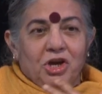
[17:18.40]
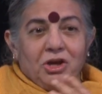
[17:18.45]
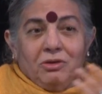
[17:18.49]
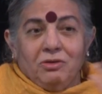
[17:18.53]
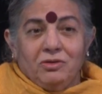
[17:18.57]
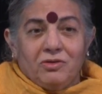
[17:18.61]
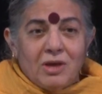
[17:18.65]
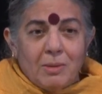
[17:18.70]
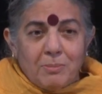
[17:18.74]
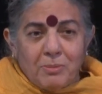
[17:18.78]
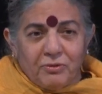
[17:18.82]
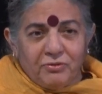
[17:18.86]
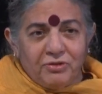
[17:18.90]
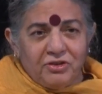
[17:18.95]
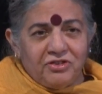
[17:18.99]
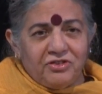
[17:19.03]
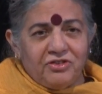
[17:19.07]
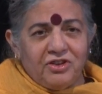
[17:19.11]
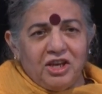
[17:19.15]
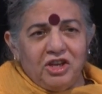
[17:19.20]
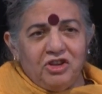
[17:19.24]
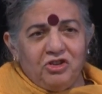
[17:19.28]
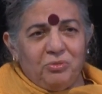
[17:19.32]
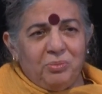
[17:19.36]
Some of the
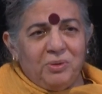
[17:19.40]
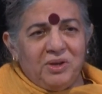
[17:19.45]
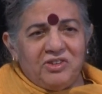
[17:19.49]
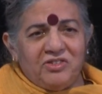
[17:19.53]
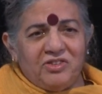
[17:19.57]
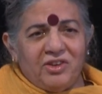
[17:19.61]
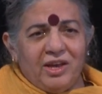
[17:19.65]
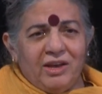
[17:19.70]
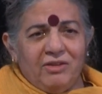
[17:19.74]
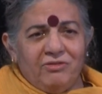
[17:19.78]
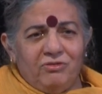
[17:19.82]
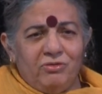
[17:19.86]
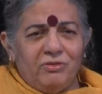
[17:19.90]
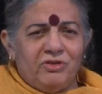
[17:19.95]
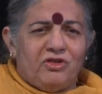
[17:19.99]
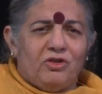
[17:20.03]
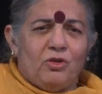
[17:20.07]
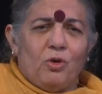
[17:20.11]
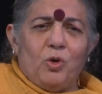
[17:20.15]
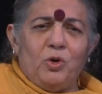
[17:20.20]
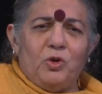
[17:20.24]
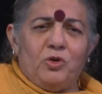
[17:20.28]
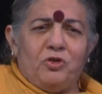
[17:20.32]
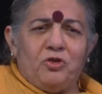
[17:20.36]
seeds we saved were
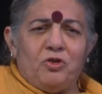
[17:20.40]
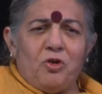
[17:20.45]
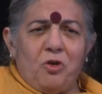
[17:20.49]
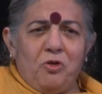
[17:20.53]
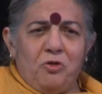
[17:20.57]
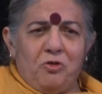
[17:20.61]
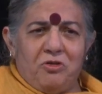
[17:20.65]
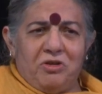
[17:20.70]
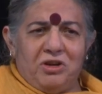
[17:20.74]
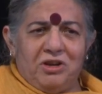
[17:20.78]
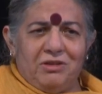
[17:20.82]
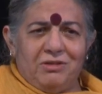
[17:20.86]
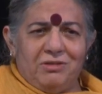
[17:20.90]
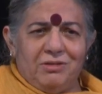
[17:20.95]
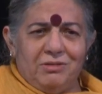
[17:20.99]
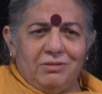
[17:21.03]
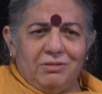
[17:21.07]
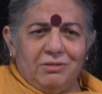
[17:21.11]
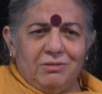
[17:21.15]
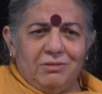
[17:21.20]
salt tolerant.